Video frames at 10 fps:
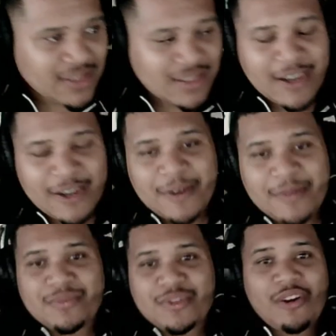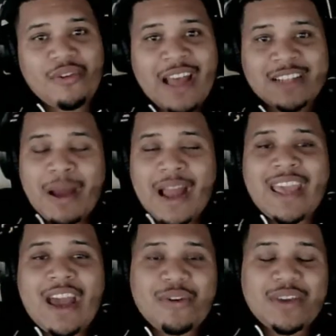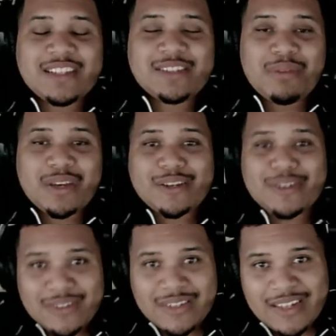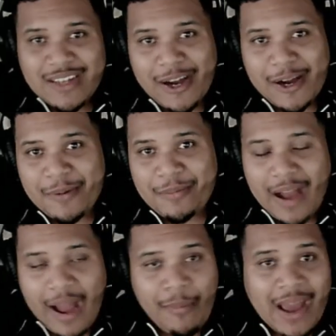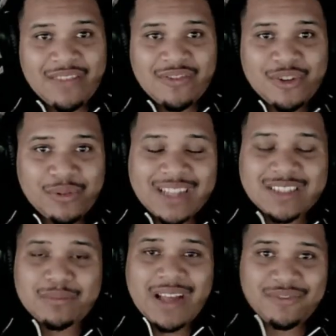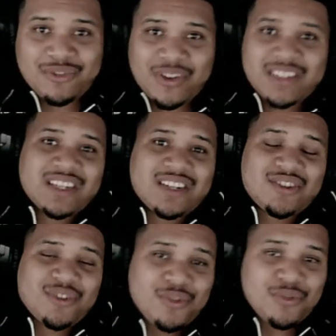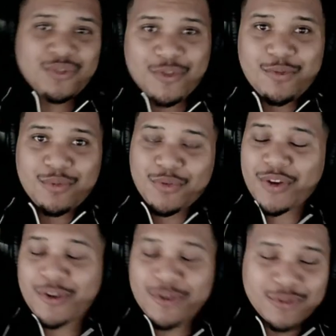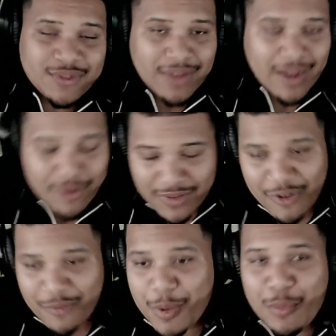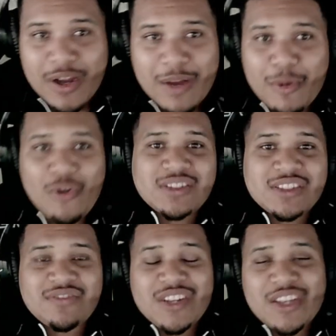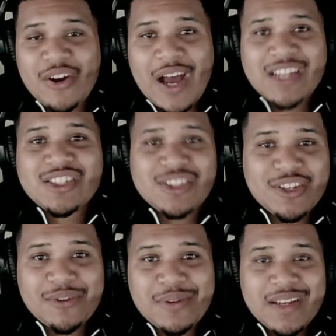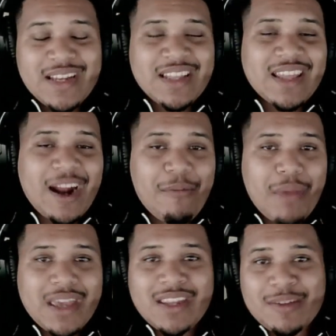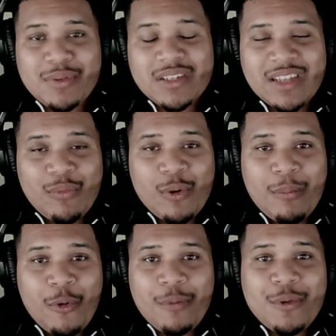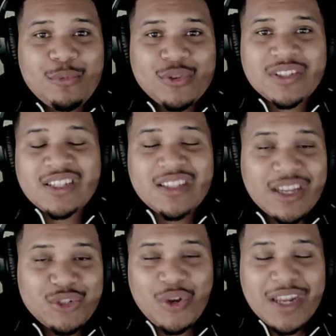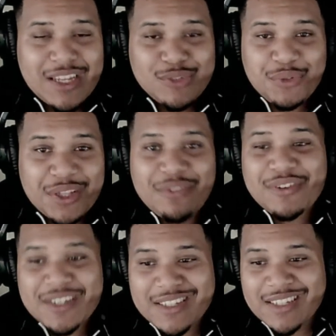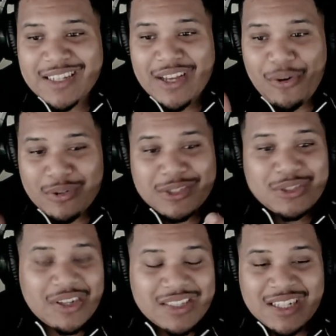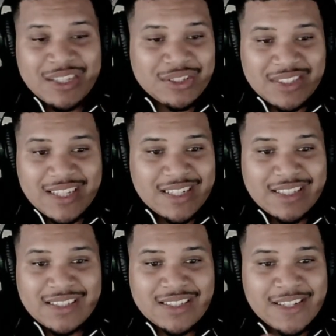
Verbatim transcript: Um, you know, as my account gets bigger, um, I might even do like some live trade sessions on YouTube. Who knows? I don't even know if people will come across this video. I just know that I'm making it because I want more people to see that trading is really fun. Once you start to understand this,